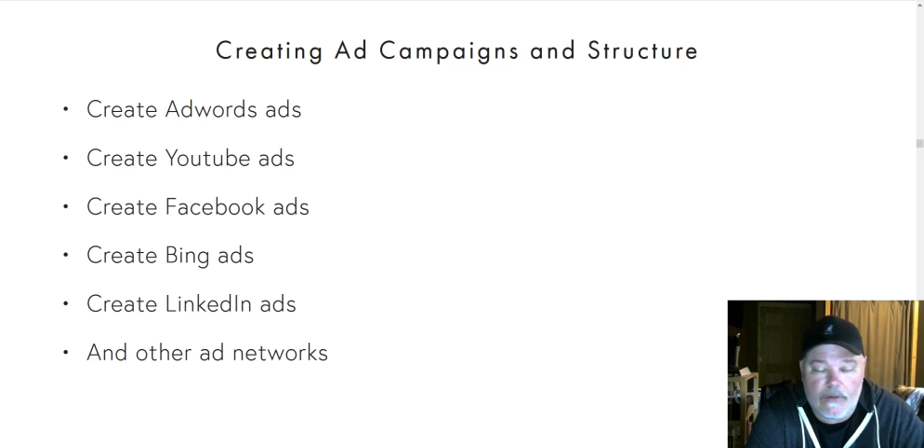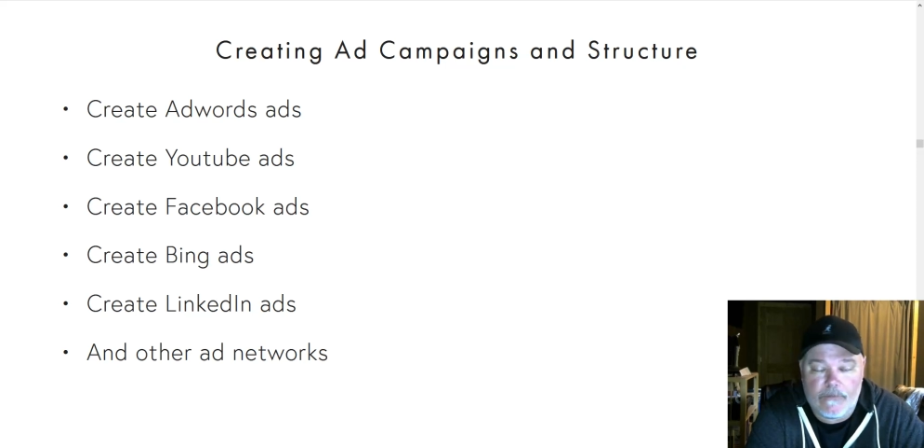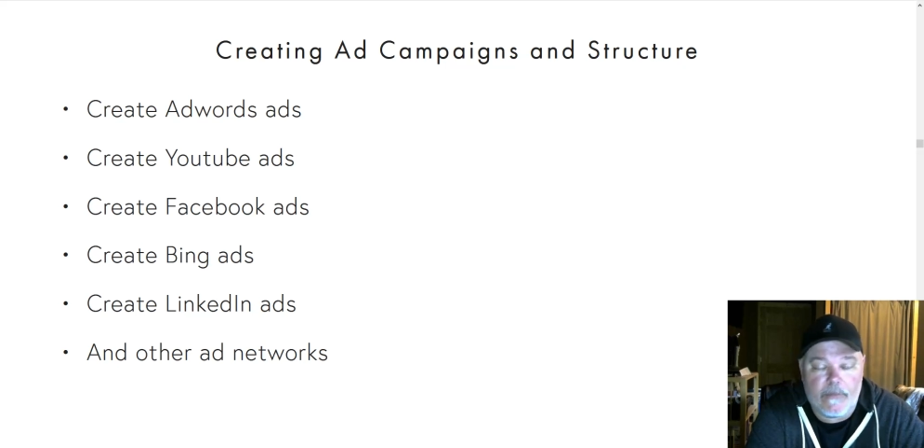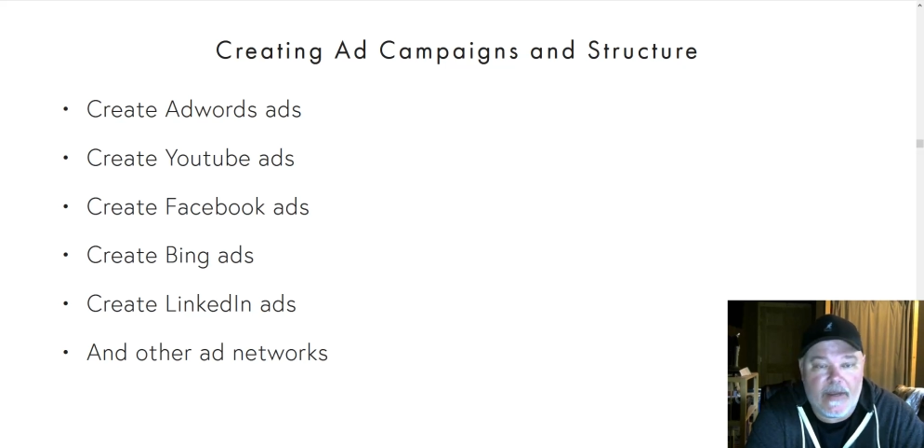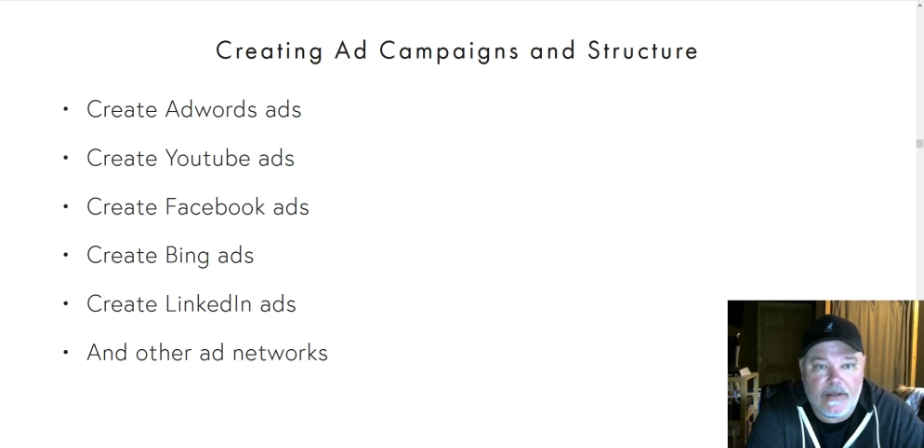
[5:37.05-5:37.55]

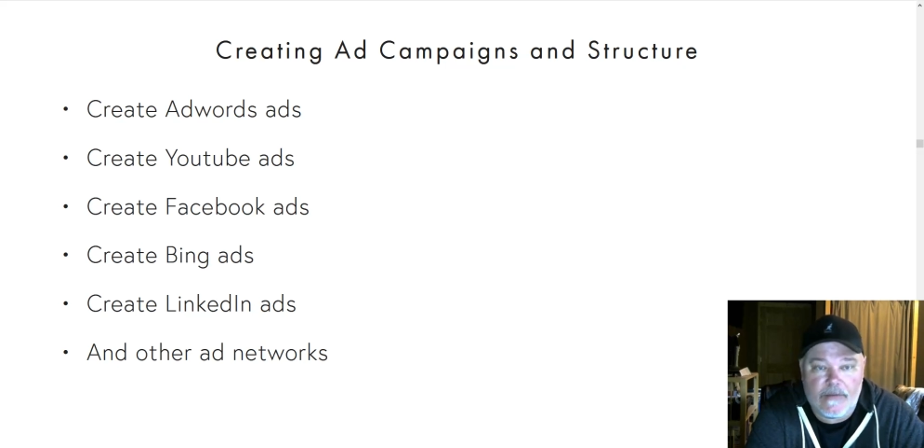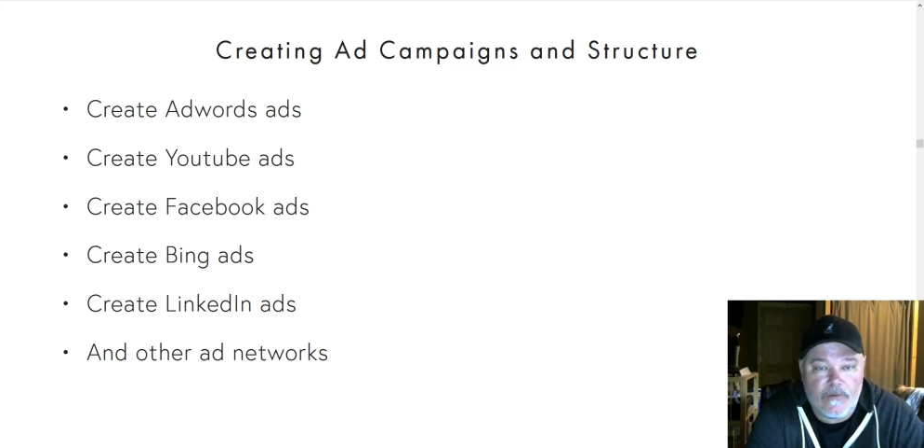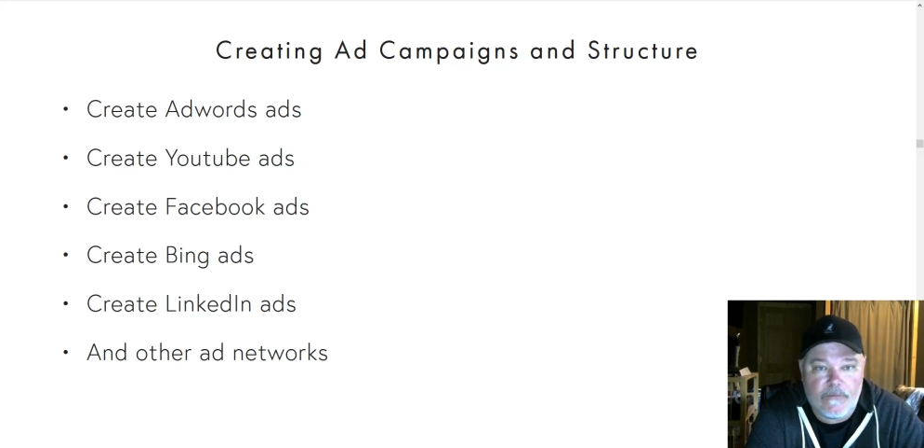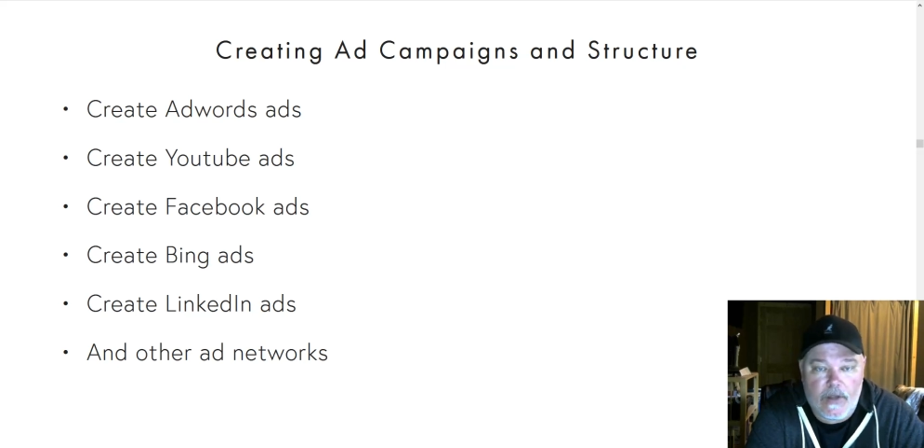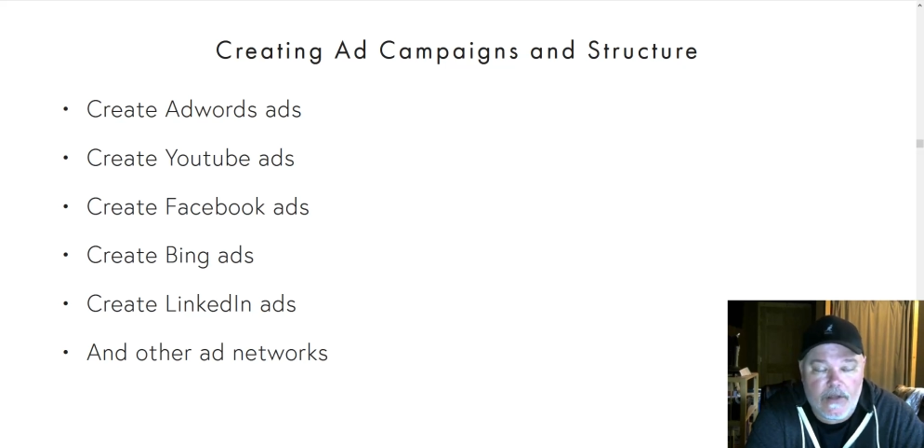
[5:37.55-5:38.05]
for many of
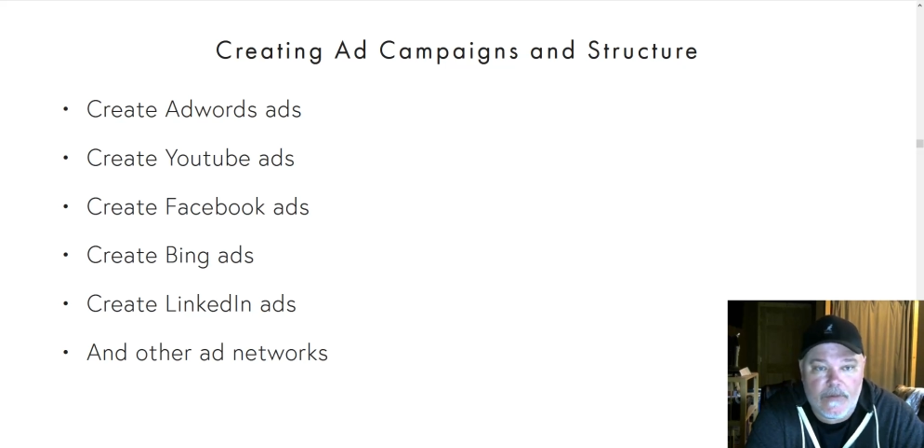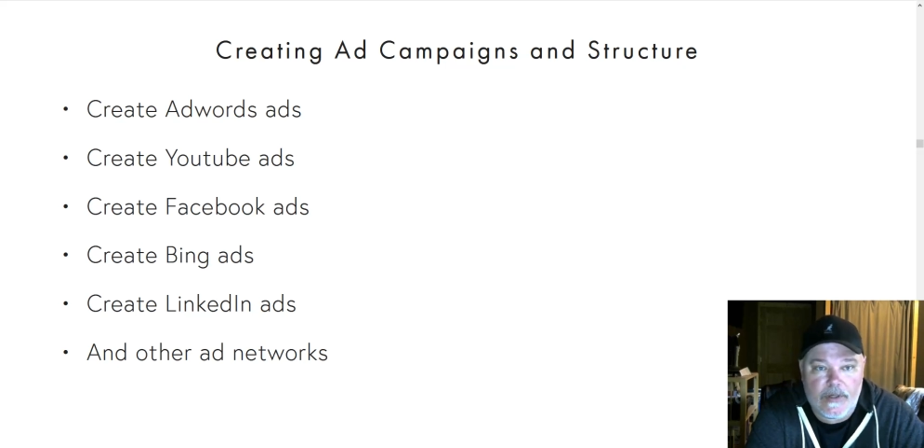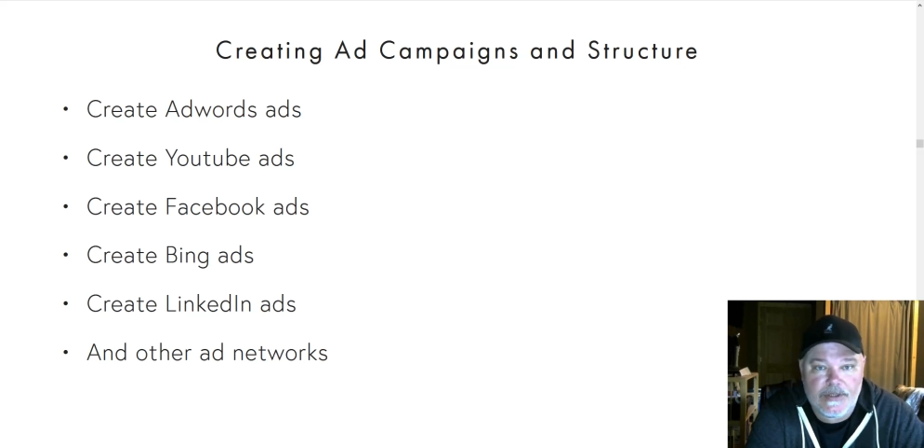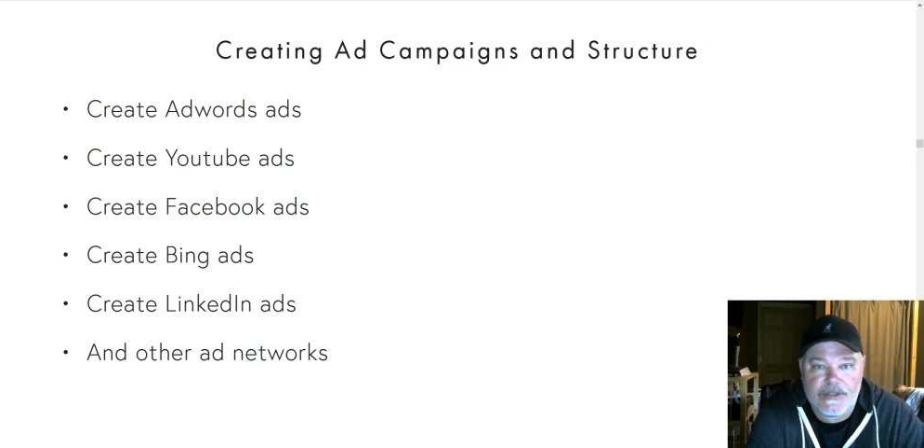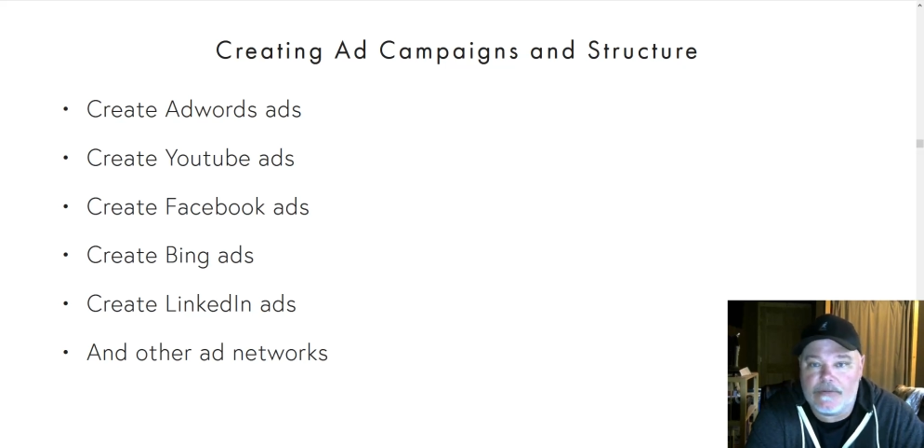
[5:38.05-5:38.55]
you following us,